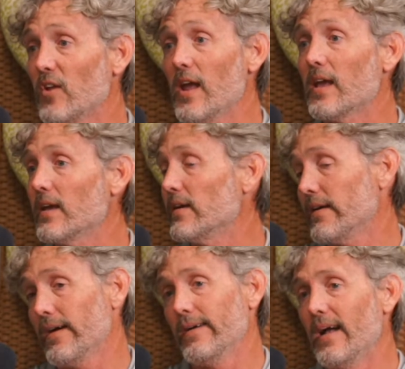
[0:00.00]
taking
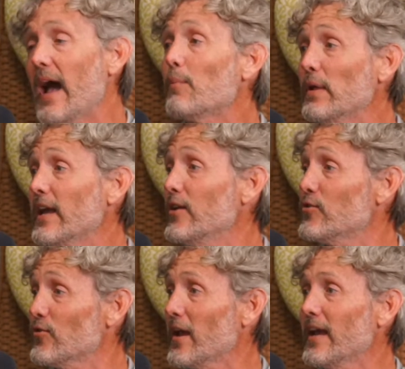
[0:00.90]

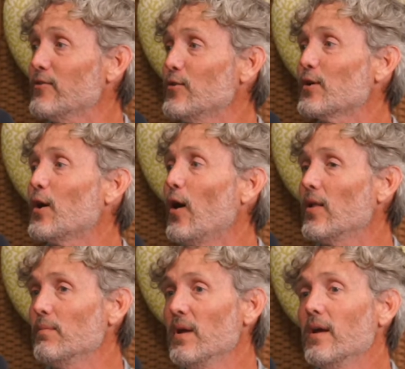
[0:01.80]
applications, I guess you could
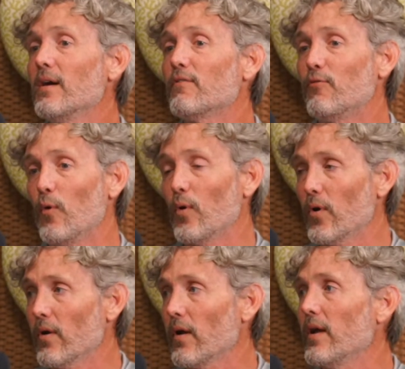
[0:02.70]
call them,
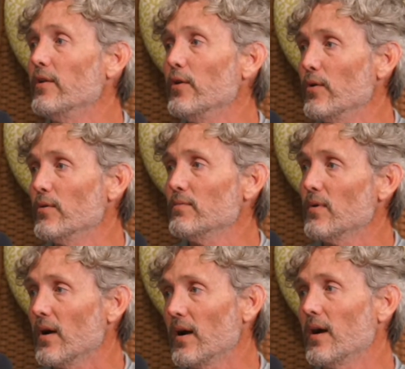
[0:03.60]
for a
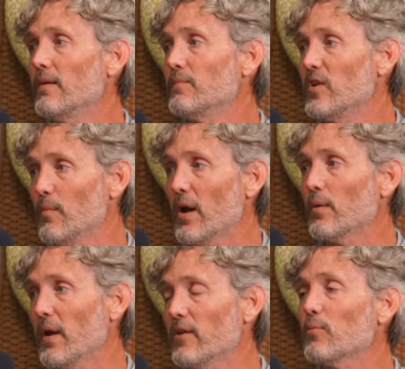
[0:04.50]
new Team
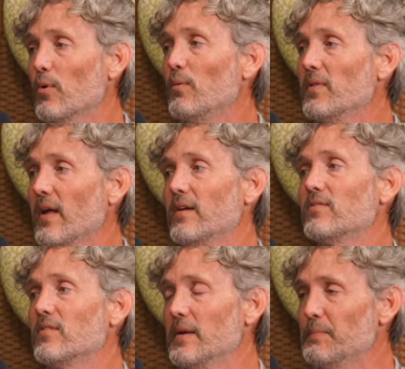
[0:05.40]
Outer Banks World
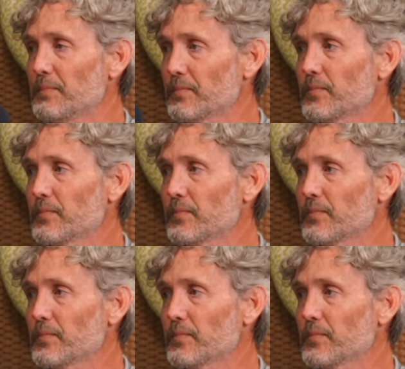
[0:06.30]
1000 team.